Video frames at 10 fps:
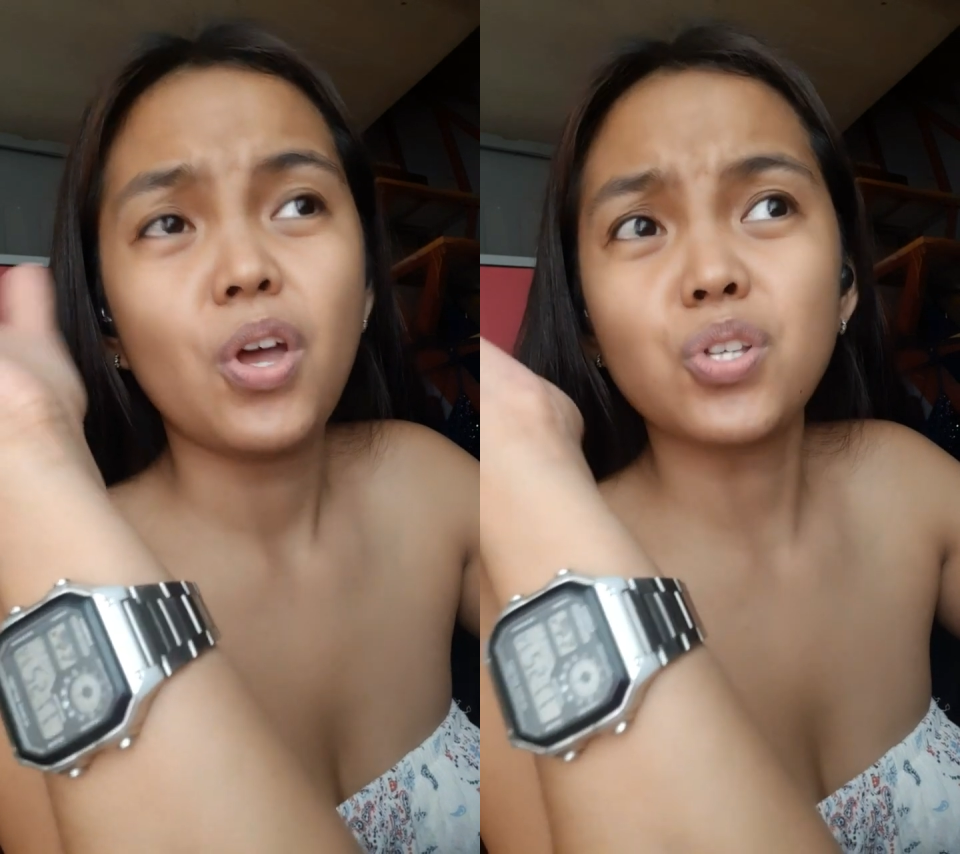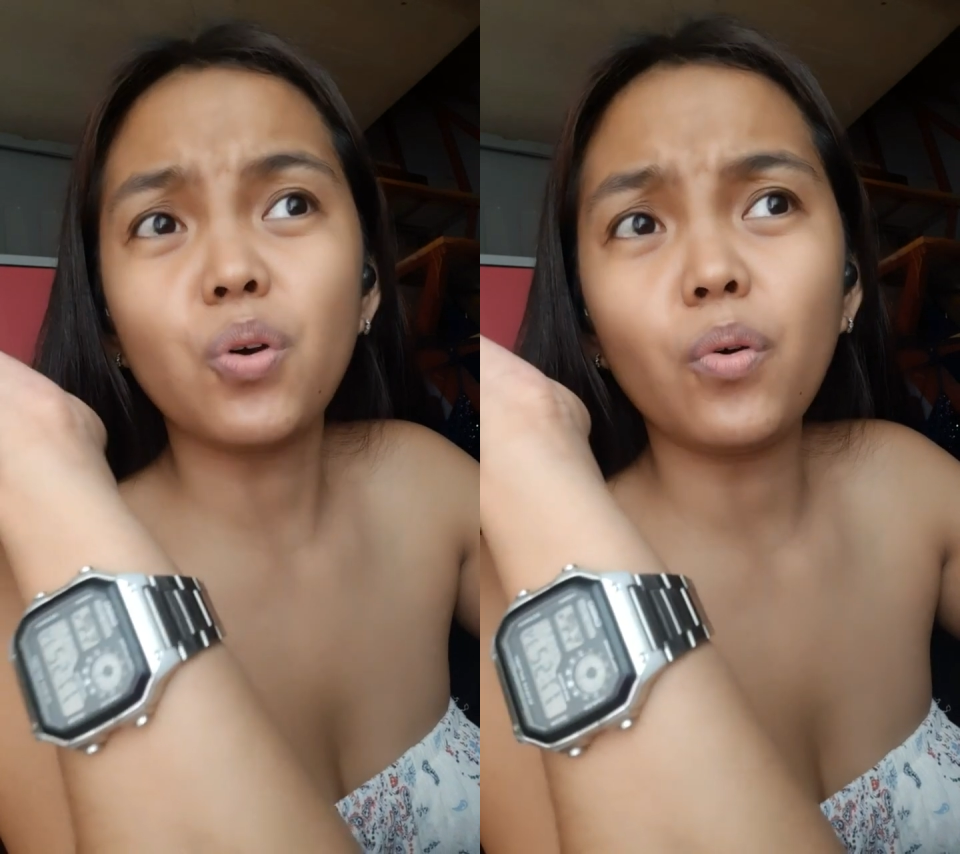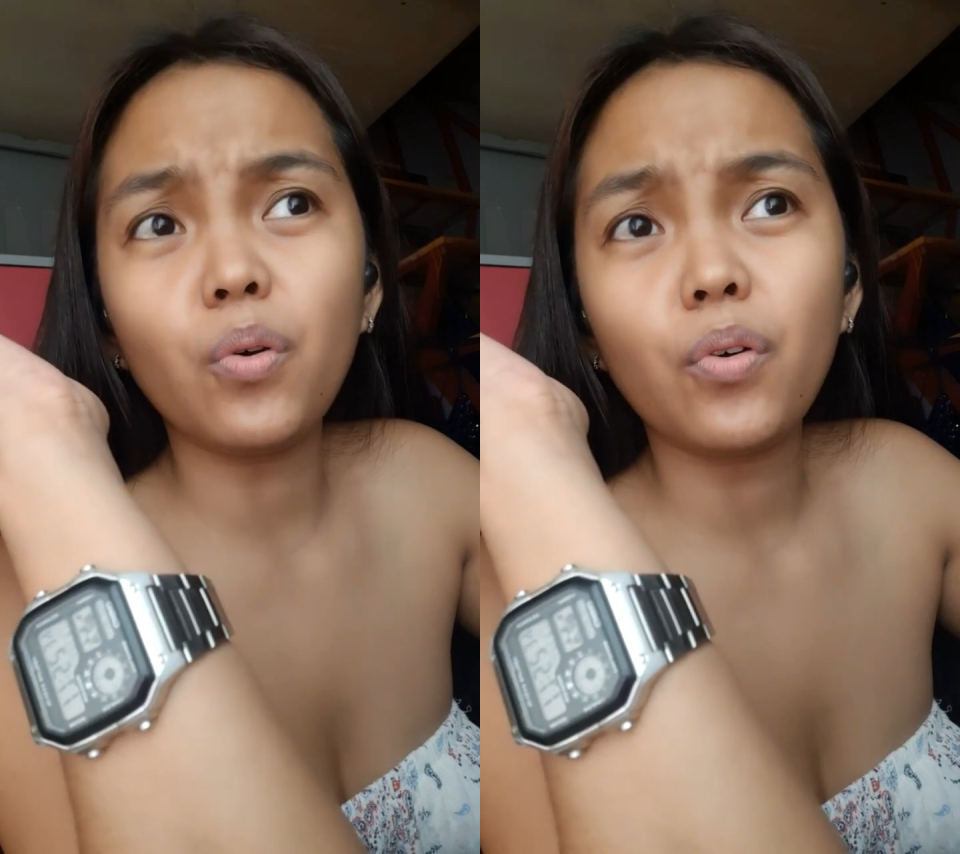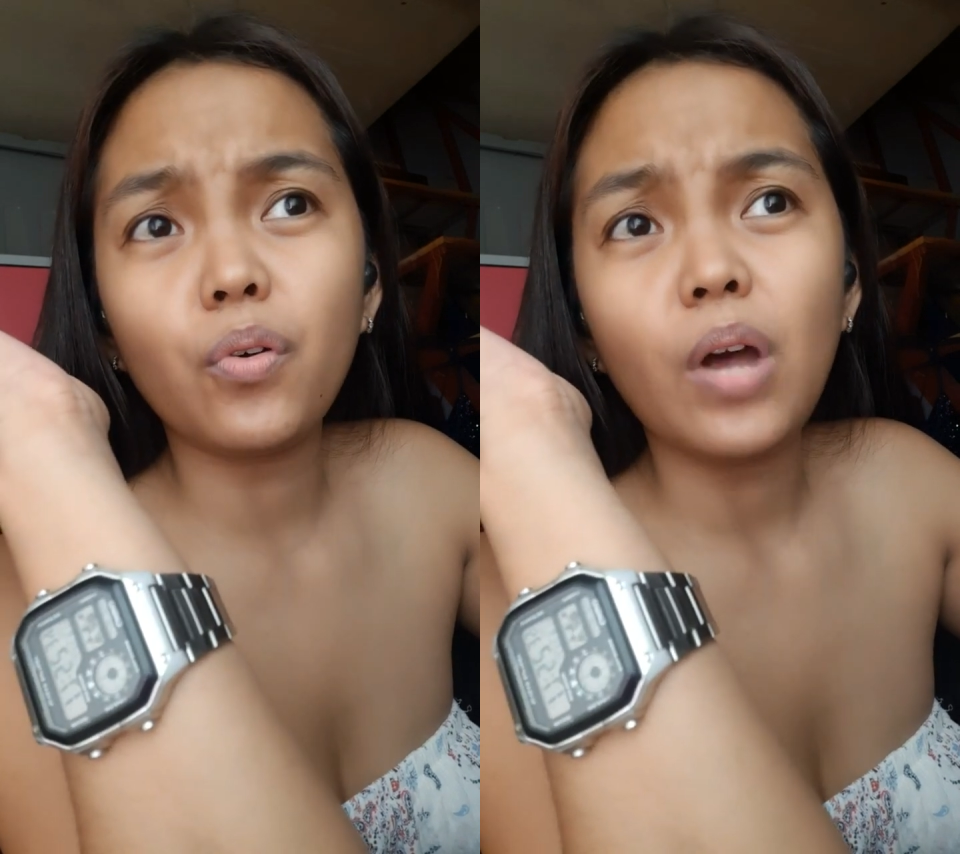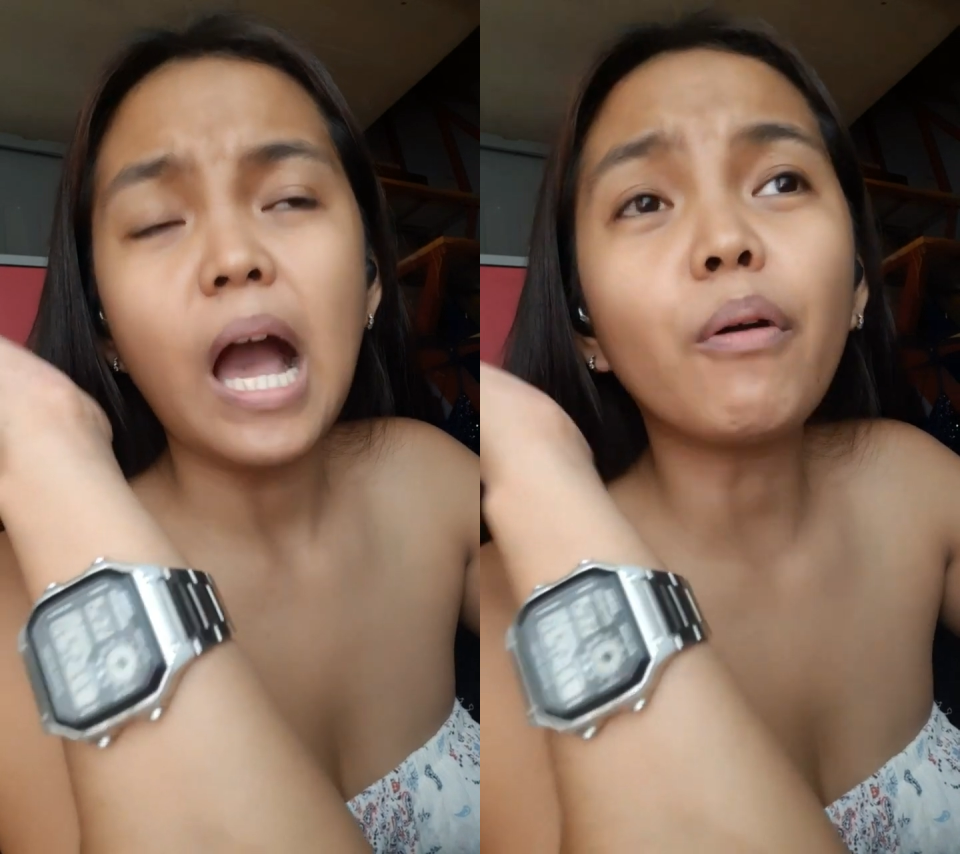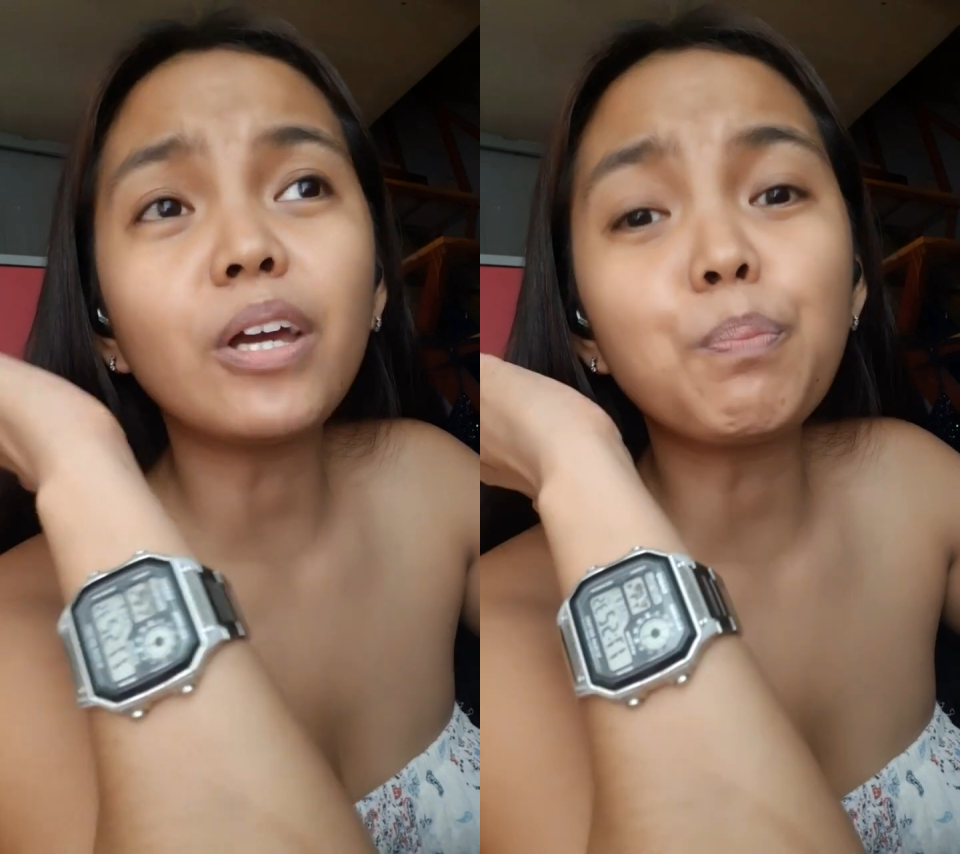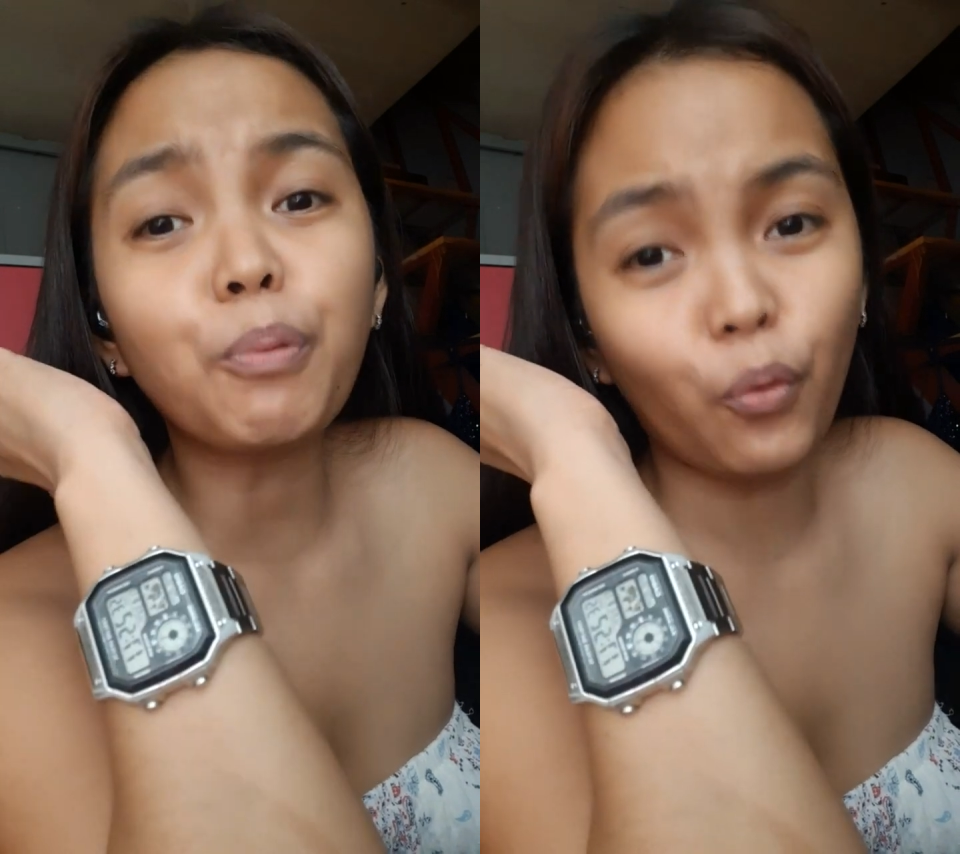So, how can you